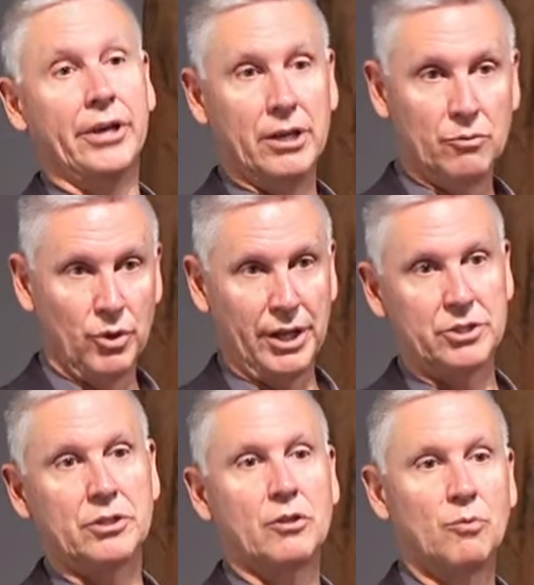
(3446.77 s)
in
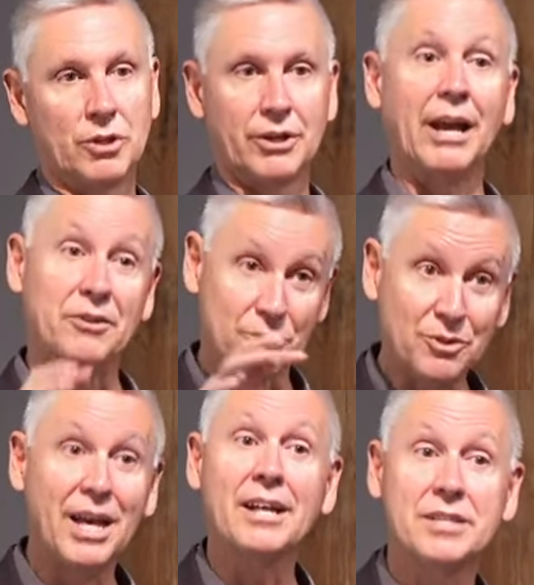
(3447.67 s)
relation to the winter count. So
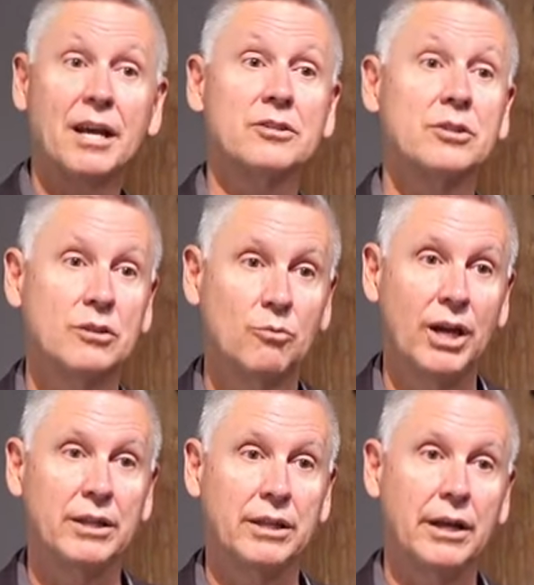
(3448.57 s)
that's actually the way
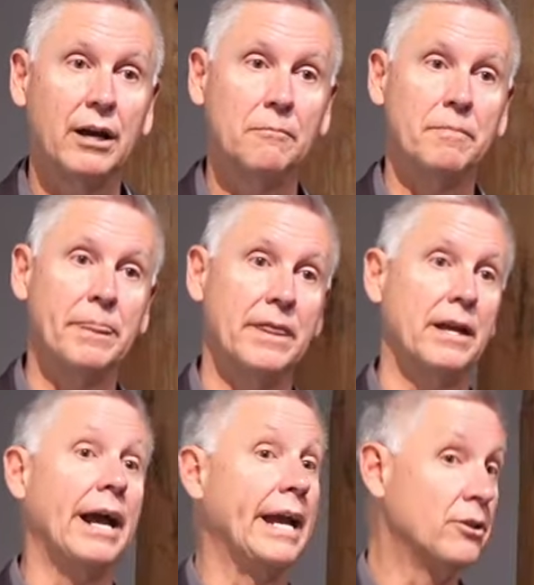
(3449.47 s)
that, um, that
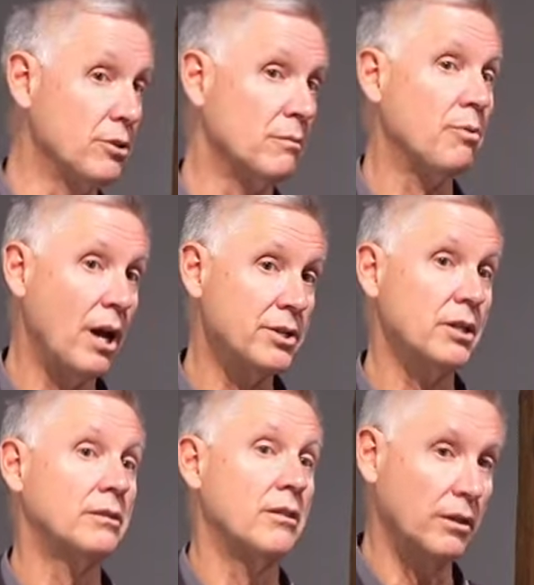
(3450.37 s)
I entered the
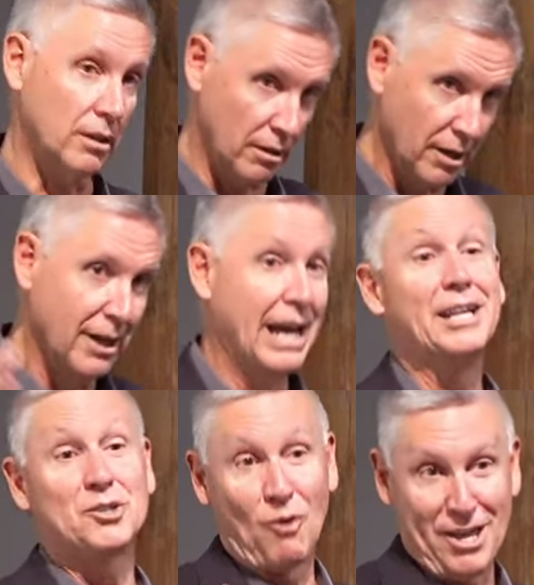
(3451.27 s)
project, thinking, and
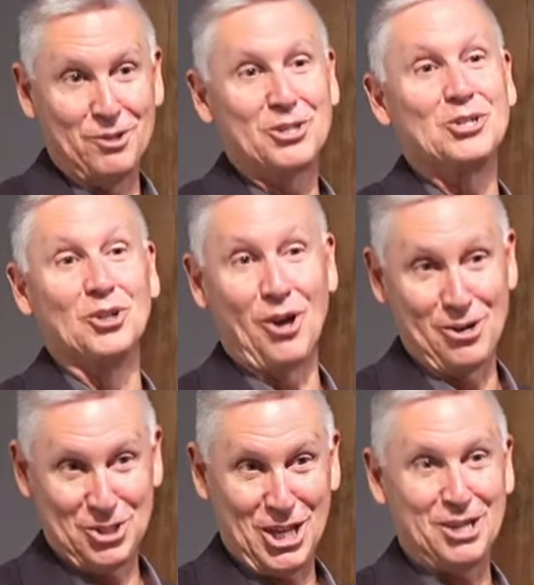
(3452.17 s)
that's why there's such a
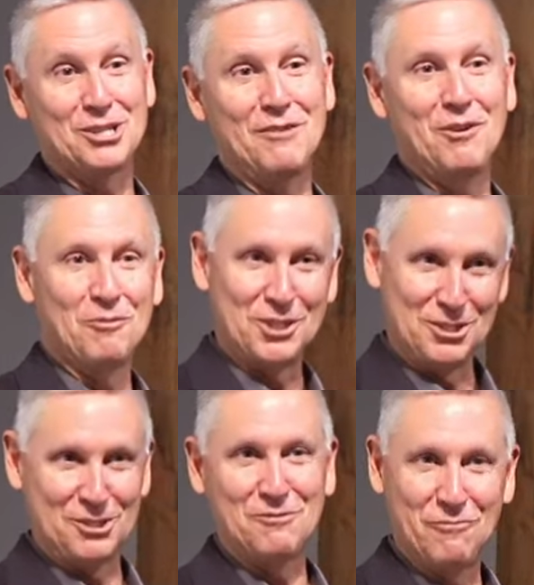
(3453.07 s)
large section of it, which
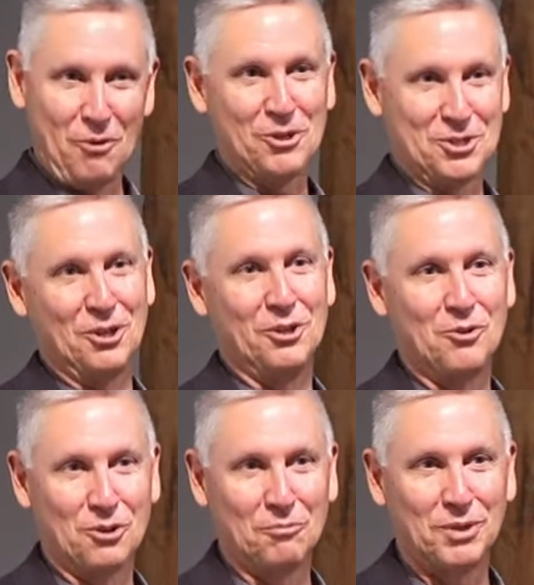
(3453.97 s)
is focused on the
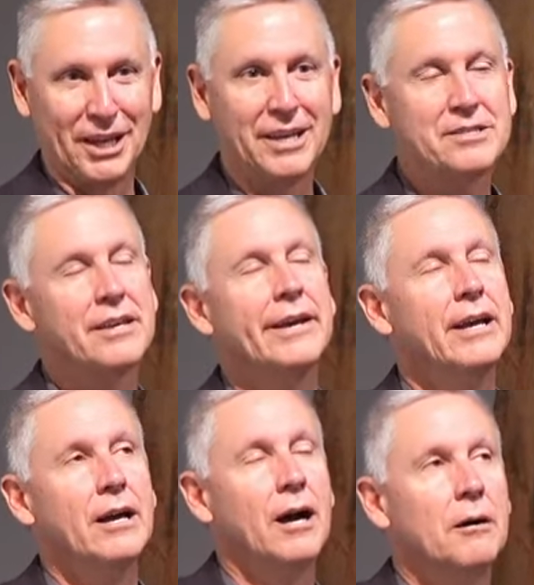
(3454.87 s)
northern plains.
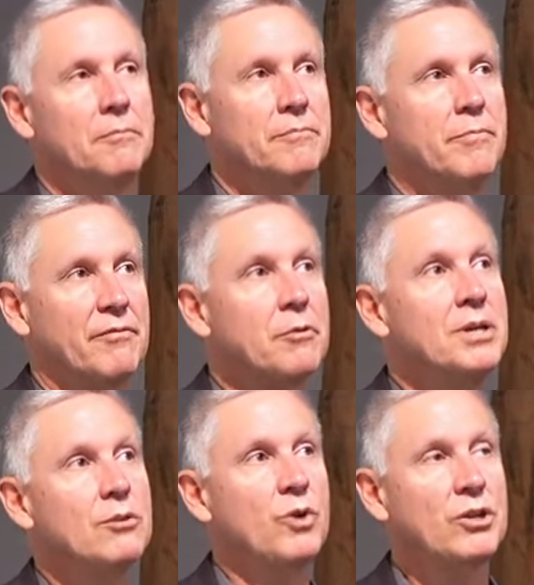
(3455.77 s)
Um, but for me,
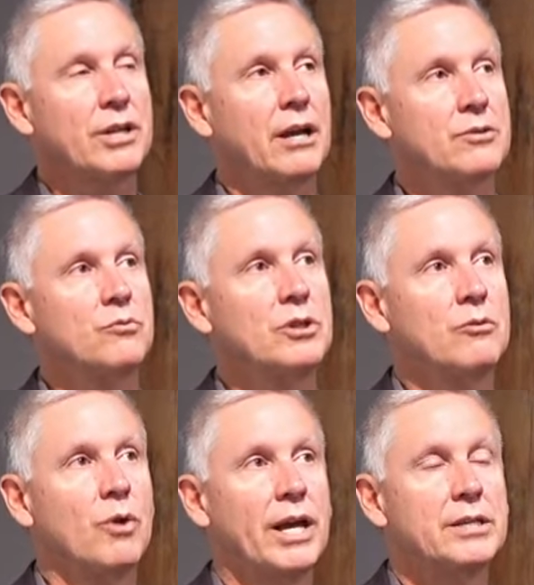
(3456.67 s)
the winter counts really
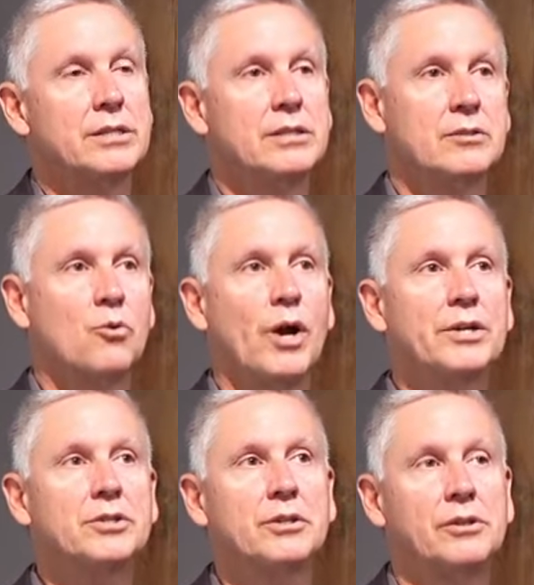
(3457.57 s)
raised these
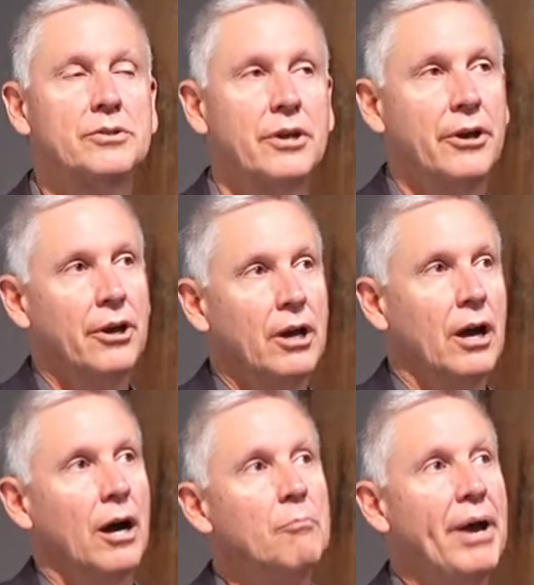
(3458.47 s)
questions
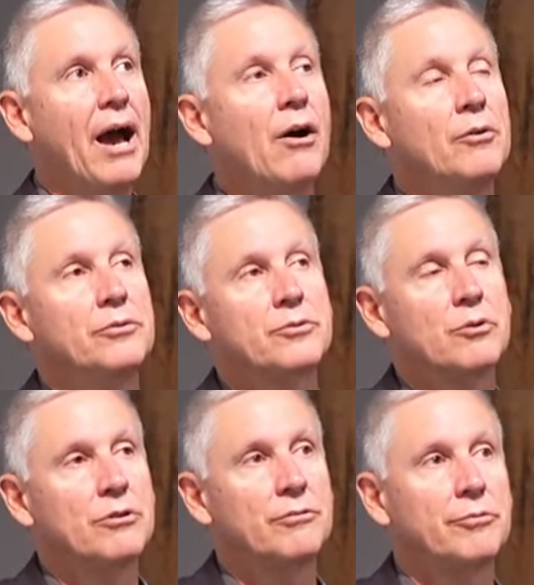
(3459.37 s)
about
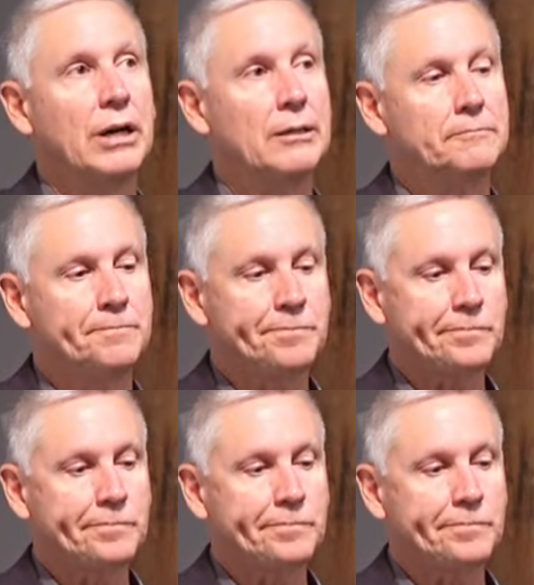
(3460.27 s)
sort of um,